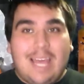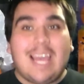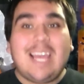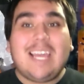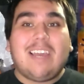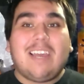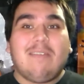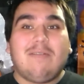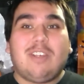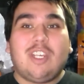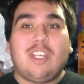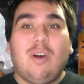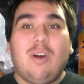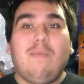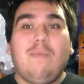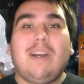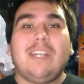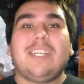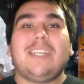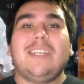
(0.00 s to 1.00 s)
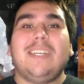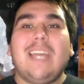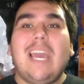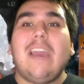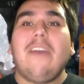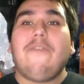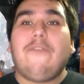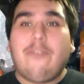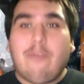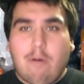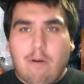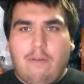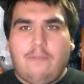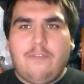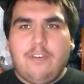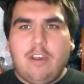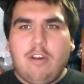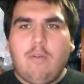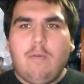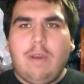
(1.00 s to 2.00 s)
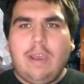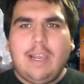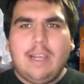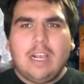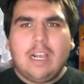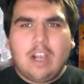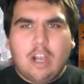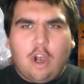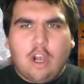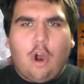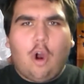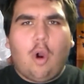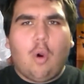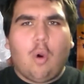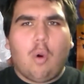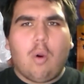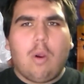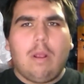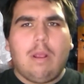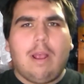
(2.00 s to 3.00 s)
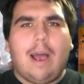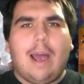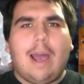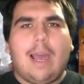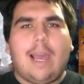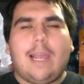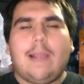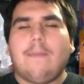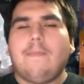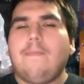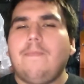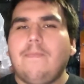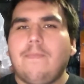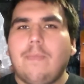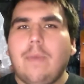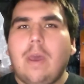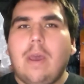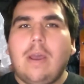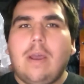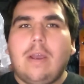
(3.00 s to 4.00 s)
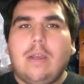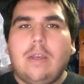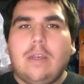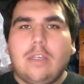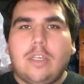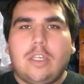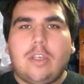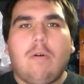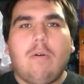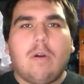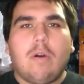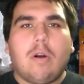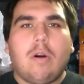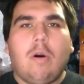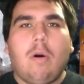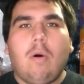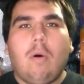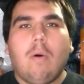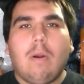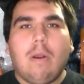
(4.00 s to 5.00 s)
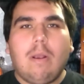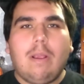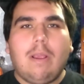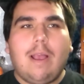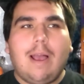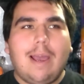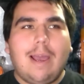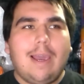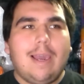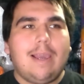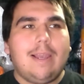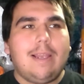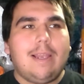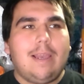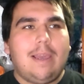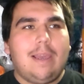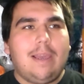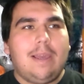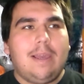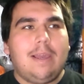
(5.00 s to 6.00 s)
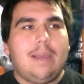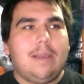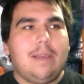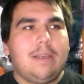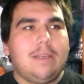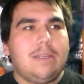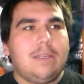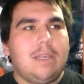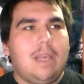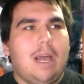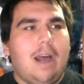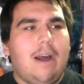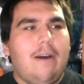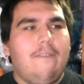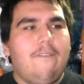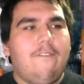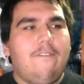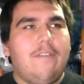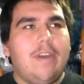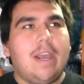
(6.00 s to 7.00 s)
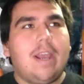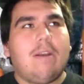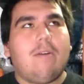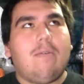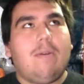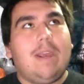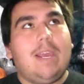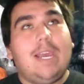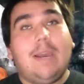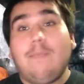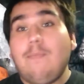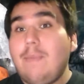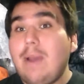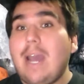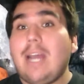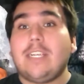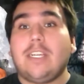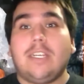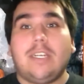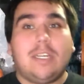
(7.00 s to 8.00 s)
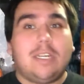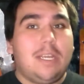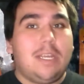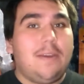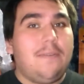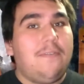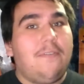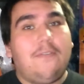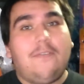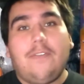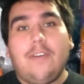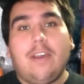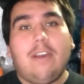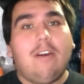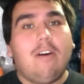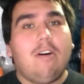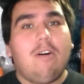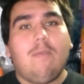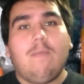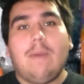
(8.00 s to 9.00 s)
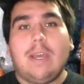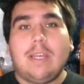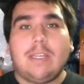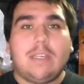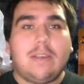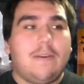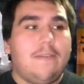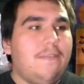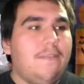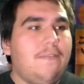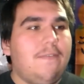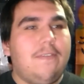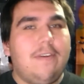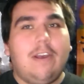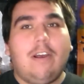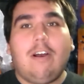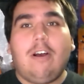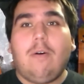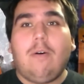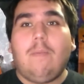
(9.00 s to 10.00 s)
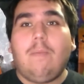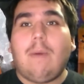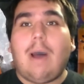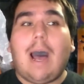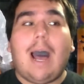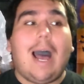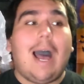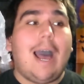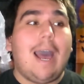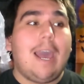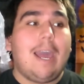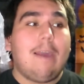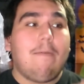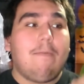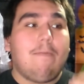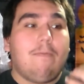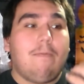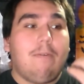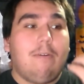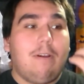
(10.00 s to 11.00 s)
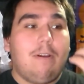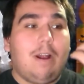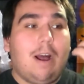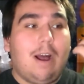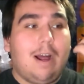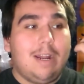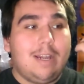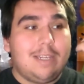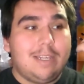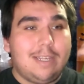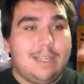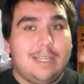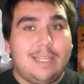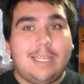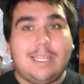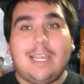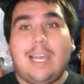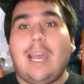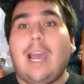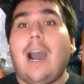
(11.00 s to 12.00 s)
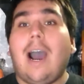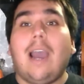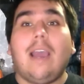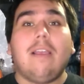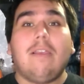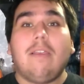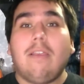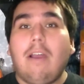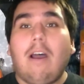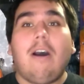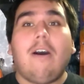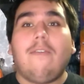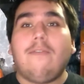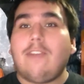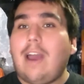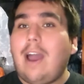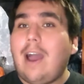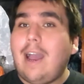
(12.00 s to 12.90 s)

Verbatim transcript: Thank you so much, Nate, for reviewing Coraline. So Coraline is a very imaginative film. It's a film I would honestly say I loved.